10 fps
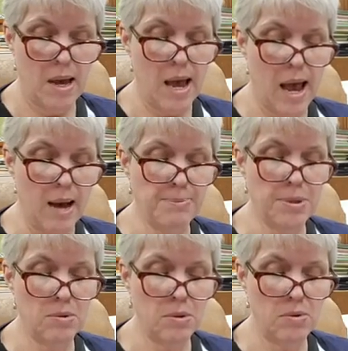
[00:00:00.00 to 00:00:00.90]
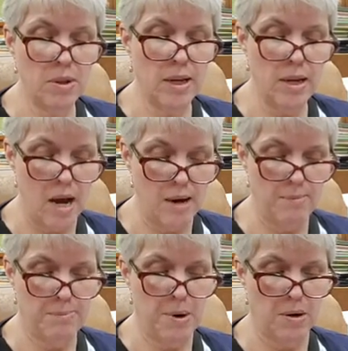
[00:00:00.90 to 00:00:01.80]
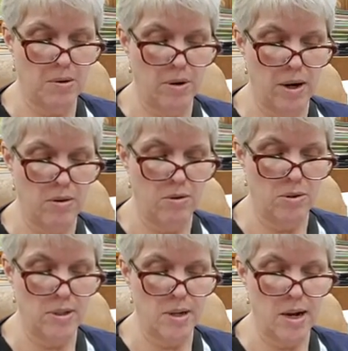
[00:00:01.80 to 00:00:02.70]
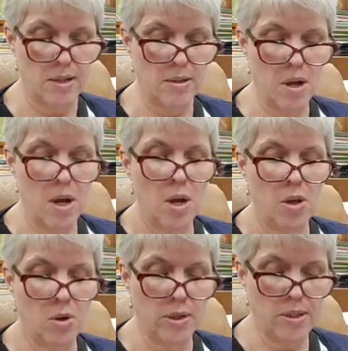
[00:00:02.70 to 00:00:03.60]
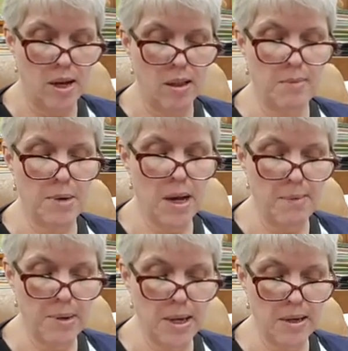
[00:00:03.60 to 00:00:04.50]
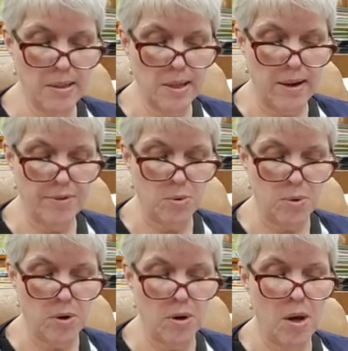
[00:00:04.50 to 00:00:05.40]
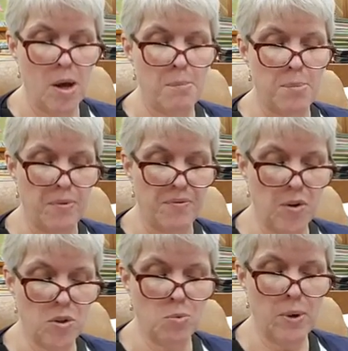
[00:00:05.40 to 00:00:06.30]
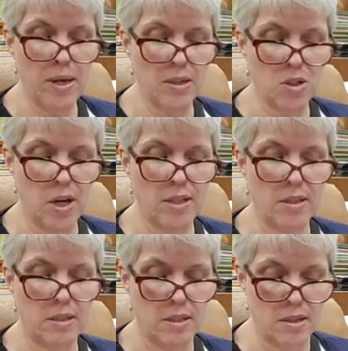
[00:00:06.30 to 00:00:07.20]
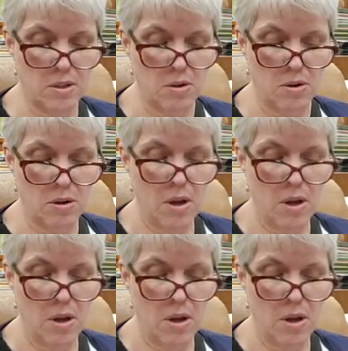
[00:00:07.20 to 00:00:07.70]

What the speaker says: Absolutely not, Parker narrowed his eyes. You can tell him to come and get us afterward, but first we get Chase's sister.